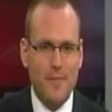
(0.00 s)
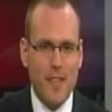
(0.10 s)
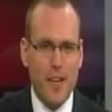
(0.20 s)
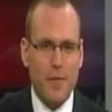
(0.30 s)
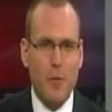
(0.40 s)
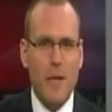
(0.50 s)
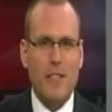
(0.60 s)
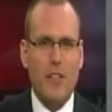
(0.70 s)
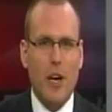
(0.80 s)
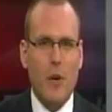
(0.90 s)
A few
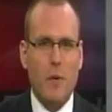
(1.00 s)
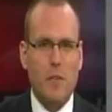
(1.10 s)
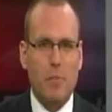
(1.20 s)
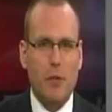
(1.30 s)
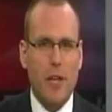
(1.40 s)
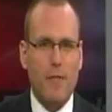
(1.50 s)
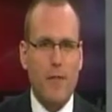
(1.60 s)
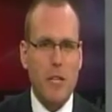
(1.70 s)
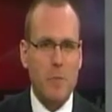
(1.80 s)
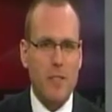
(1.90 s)
weeks ago, it was the play of
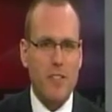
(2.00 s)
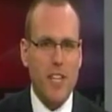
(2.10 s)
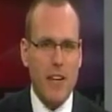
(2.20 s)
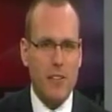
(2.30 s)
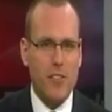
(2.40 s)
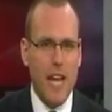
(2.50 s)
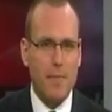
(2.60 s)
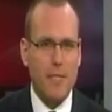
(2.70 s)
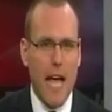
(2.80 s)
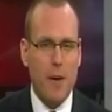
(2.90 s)
freshman center
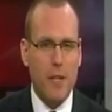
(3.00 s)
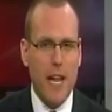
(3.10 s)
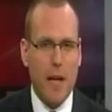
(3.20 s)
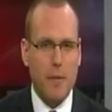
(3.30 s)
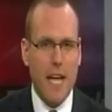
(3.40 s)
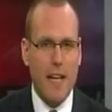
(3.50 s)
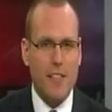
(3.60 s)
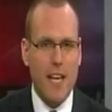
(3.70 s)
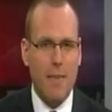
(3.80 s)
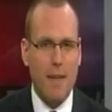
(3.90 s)
Sam Dower that helped the
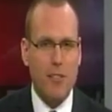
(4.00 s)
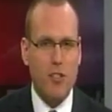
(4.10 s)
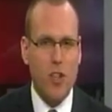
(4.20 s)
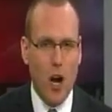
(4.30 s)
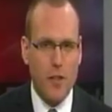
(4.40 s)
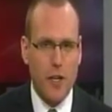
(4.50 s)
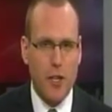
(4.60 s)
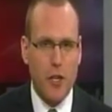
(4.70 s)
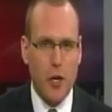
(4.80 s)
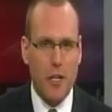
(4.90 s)
Gonzaga men start
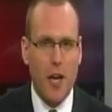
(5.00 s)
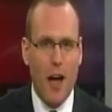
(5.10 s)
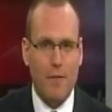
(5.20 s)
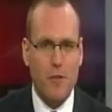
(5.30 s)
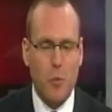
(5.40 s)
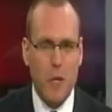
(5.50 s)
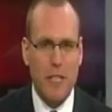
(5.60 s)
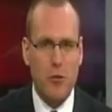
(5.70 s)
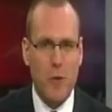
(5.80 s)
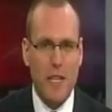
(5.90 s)
their current conference winning streak. The